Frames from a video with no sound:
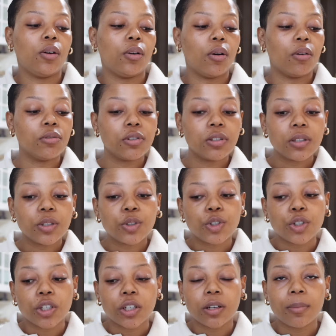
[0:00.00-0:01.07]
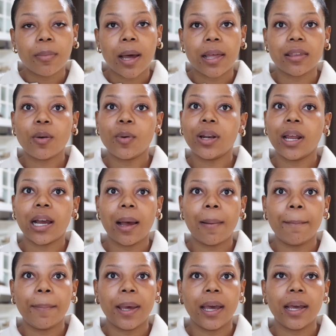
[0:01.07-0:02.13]
go to the gym. I think when I
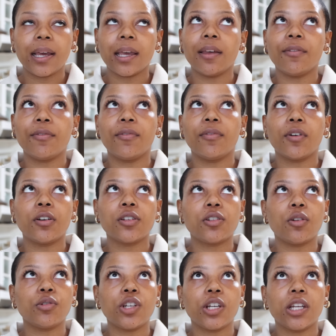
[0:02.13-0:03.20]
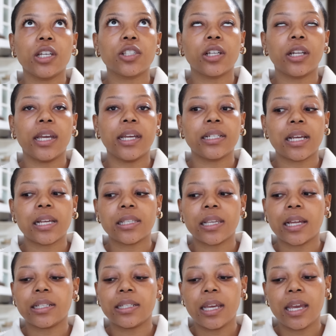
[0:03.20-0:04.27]
come back, if because load shedding is gonna hit us
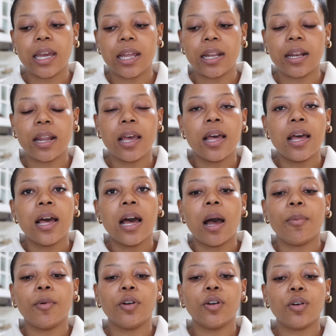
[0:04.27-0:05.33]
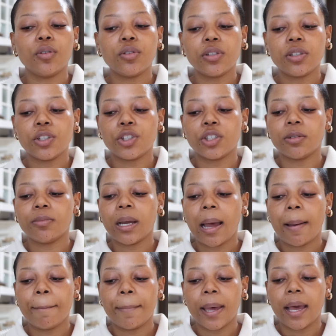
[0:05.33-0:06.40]
at 10, I'm gonna go to the gym,
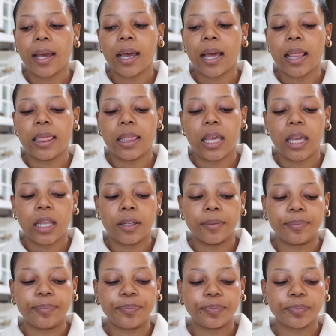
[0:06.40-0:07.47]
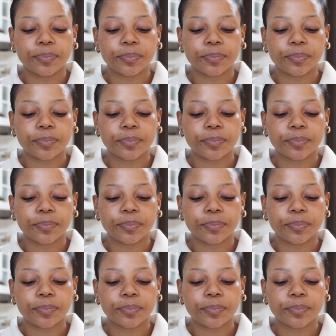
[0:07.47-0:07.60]
come back, and then